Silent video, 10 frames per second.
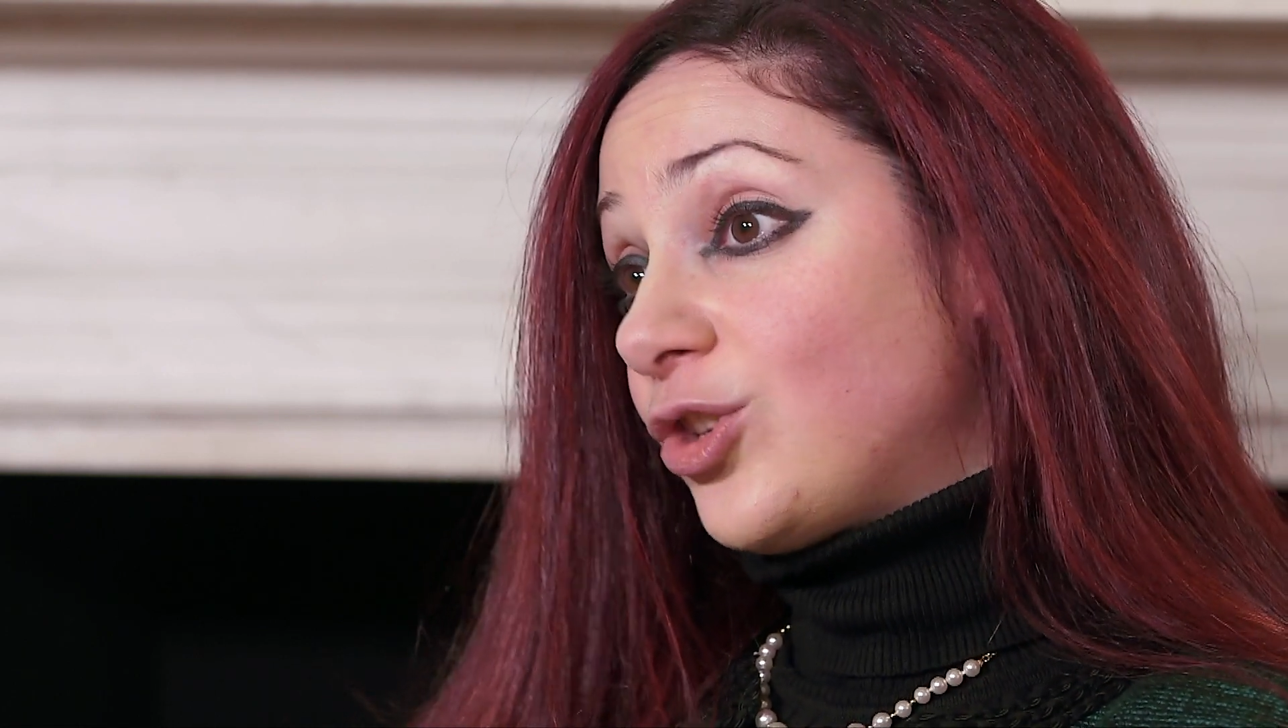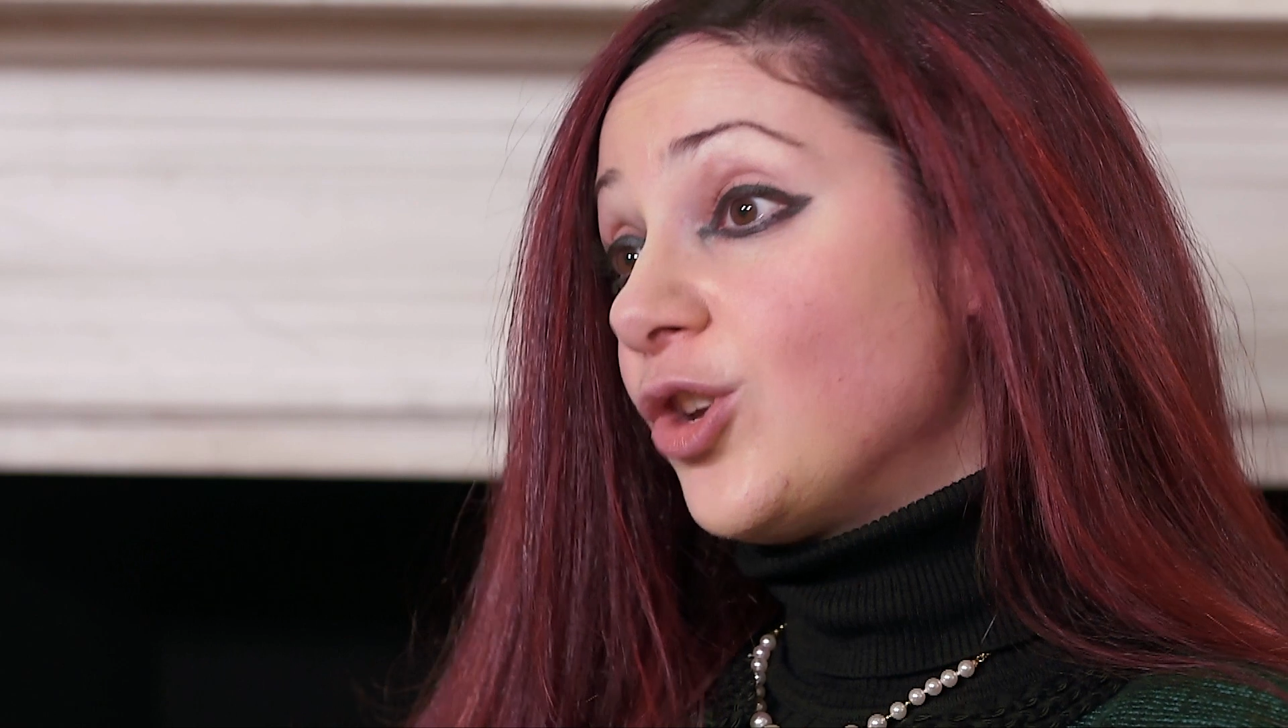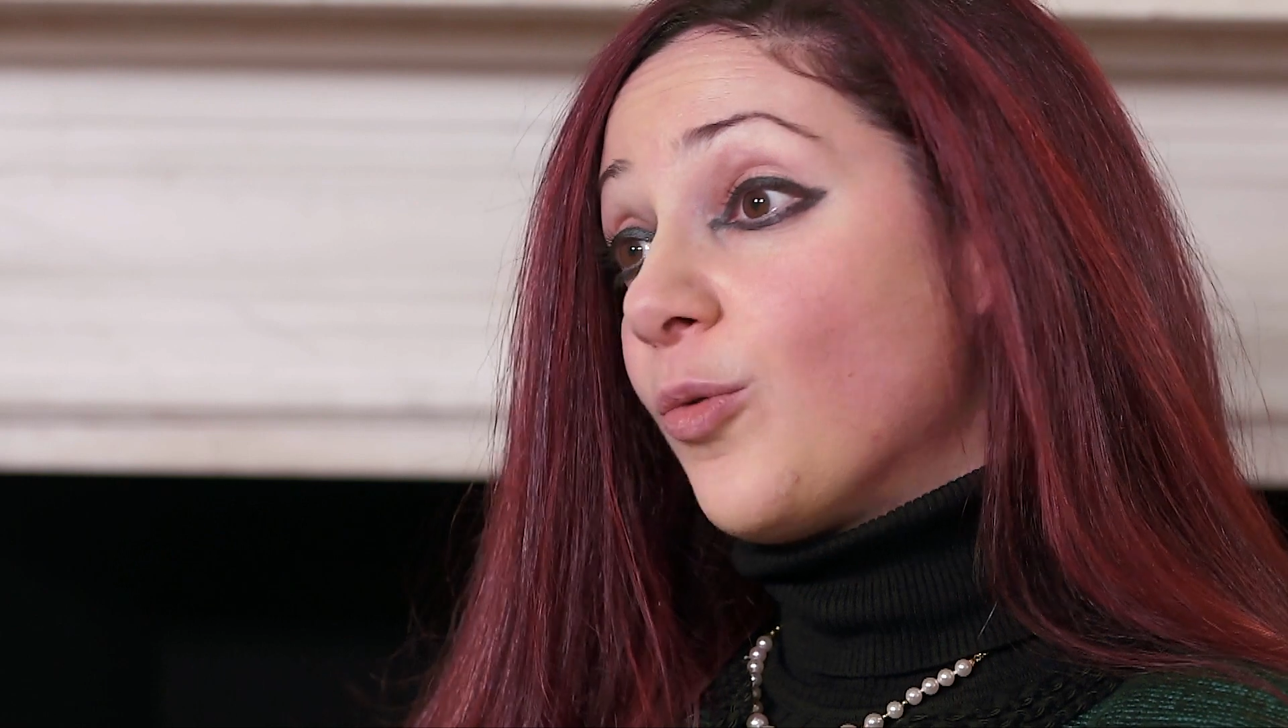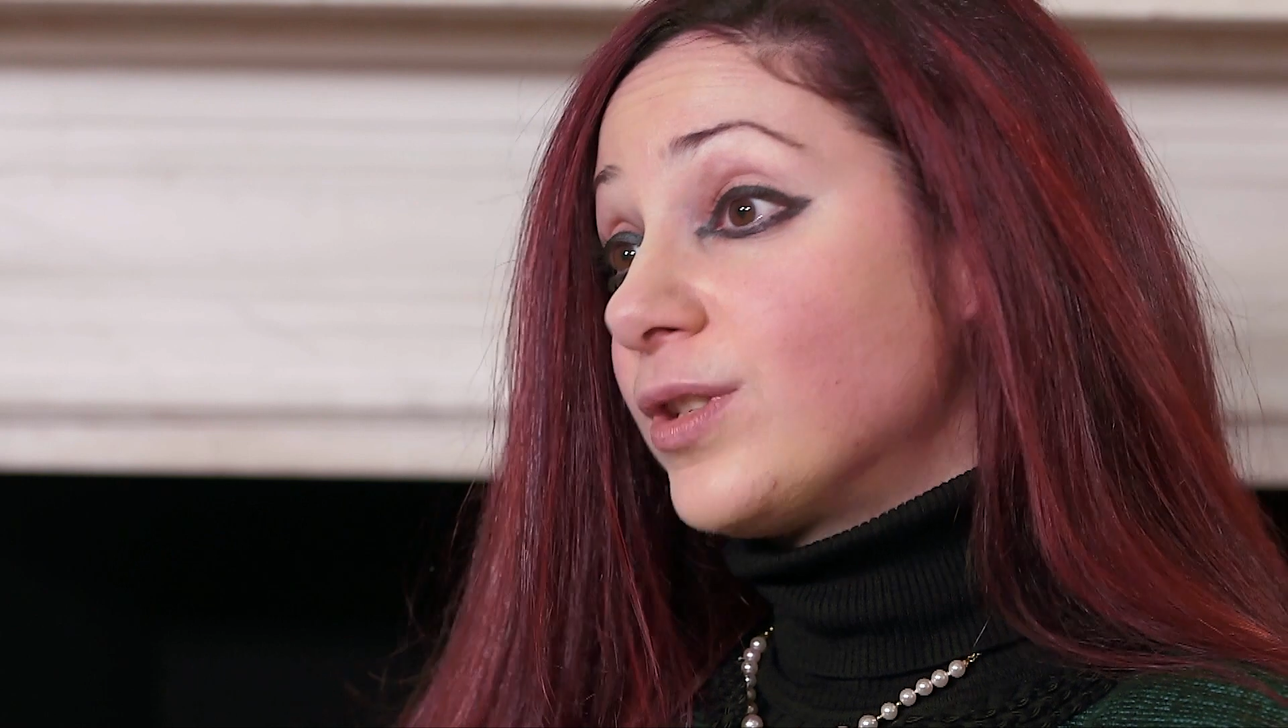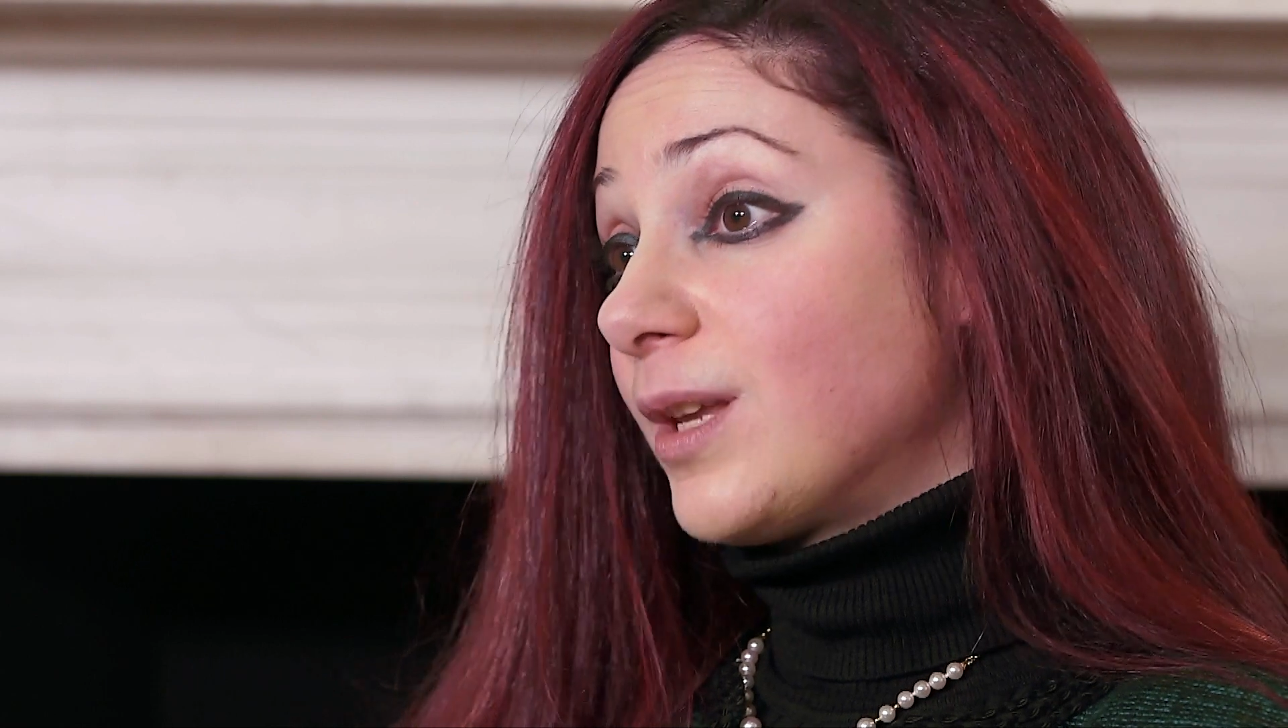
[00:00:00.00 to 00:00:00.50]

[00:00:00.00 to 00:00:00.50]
2 or